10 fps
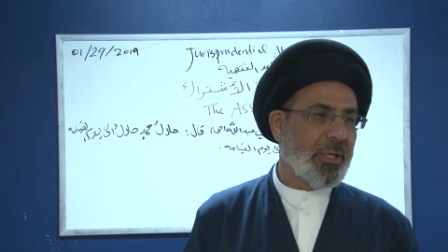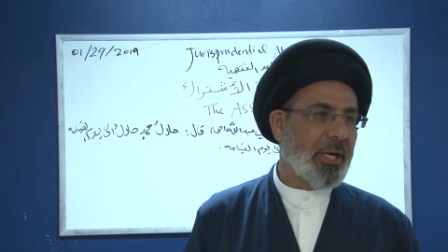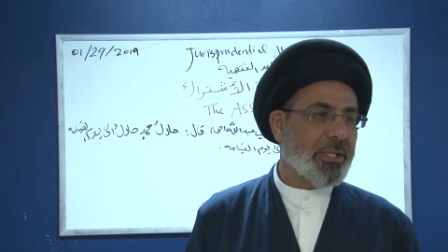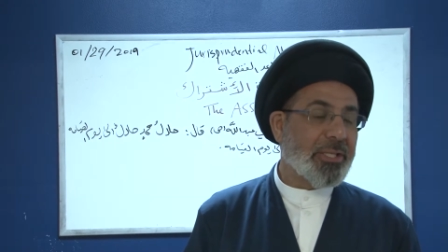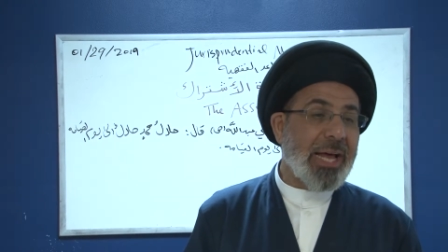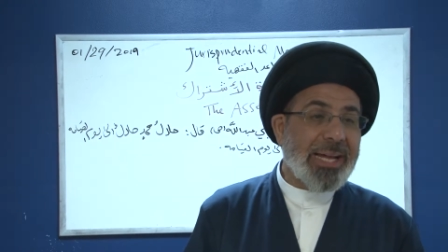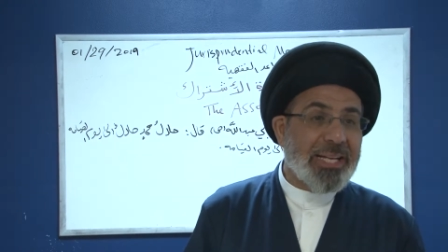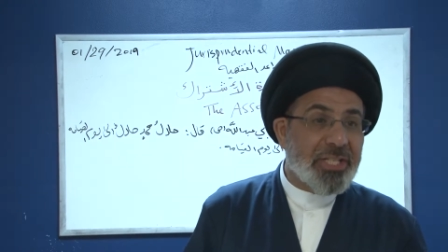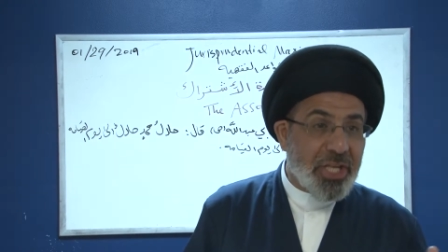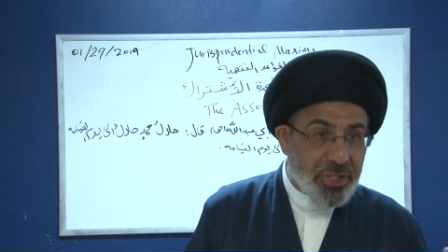It's like
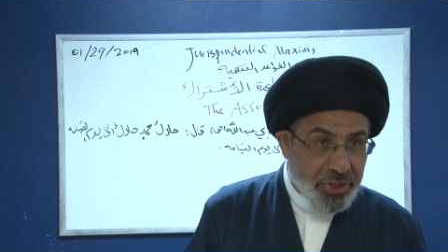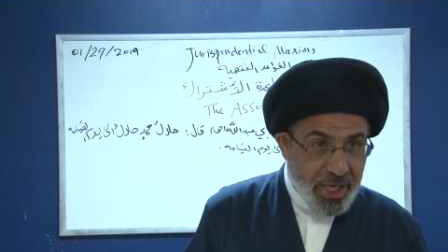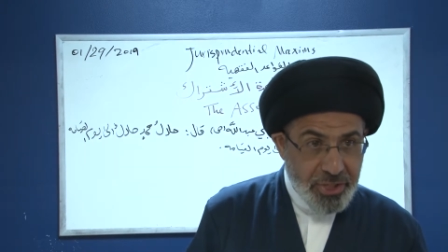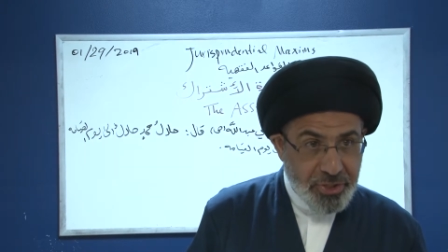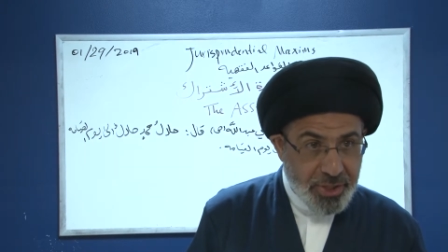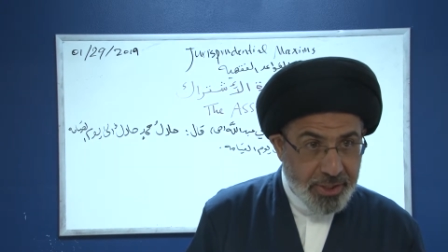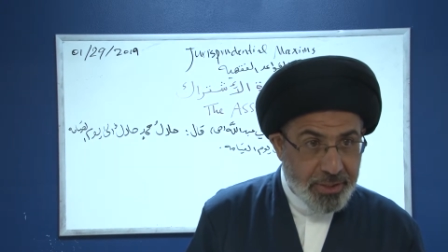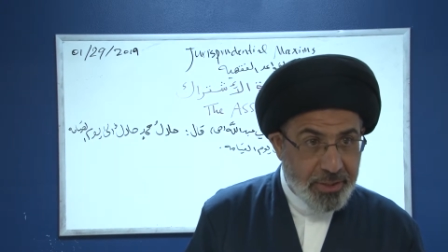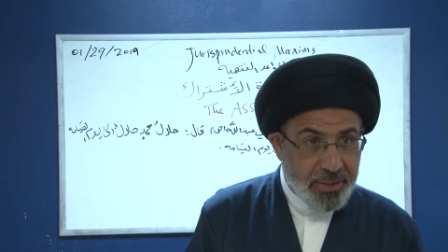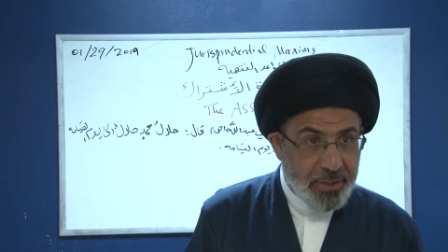a
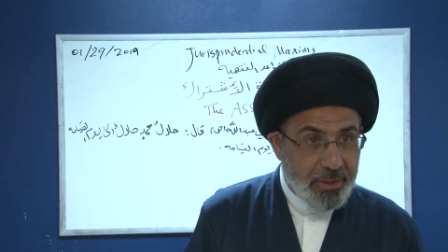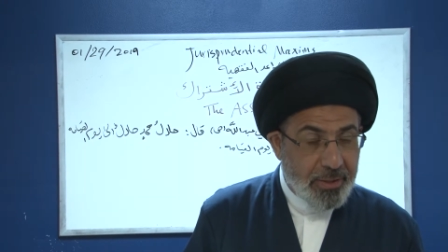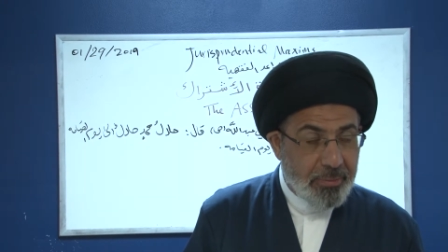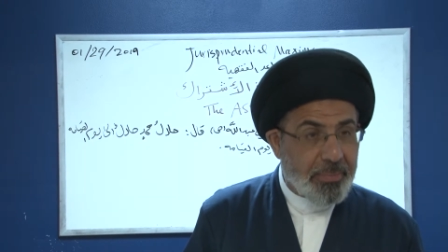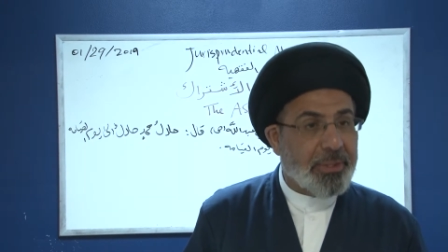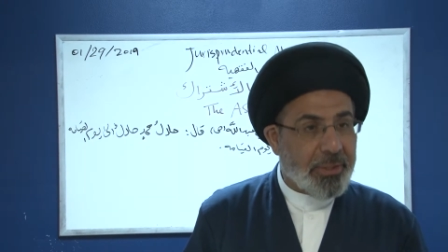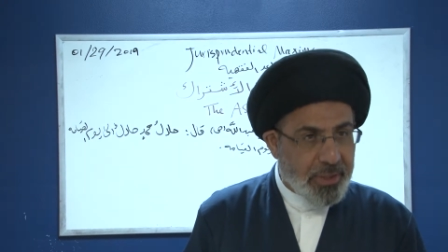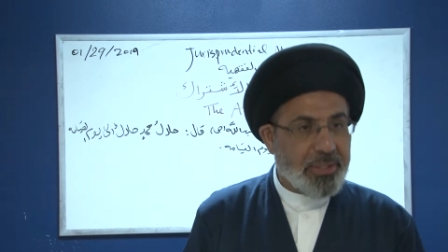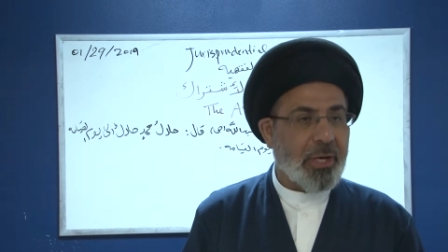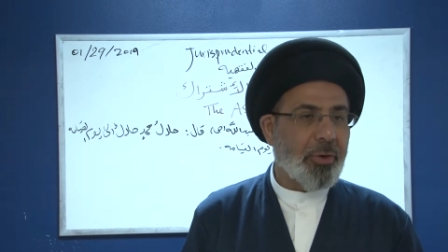suggestion, but it
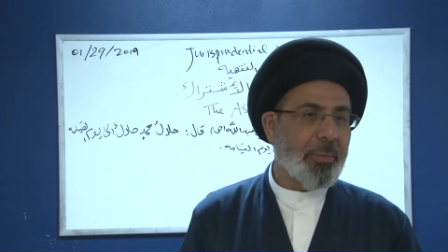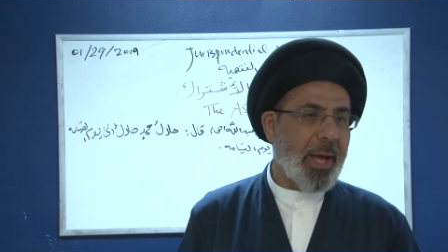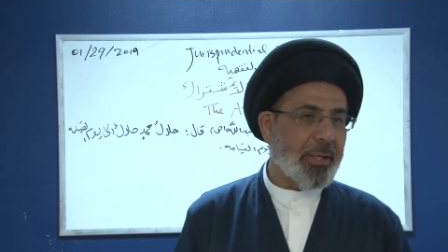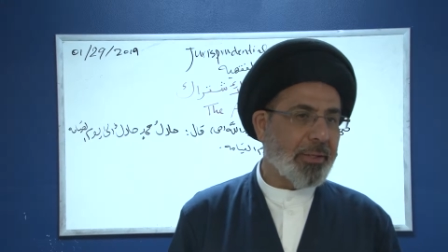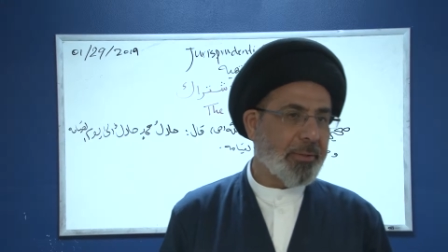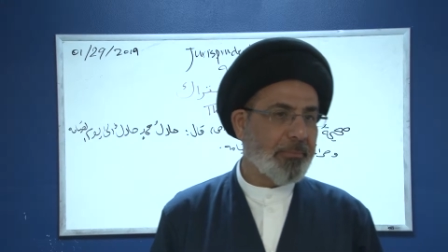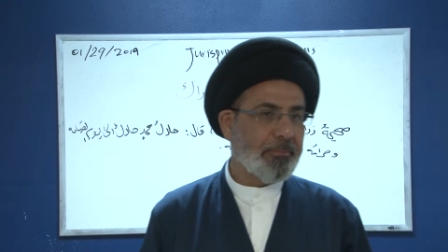is a command.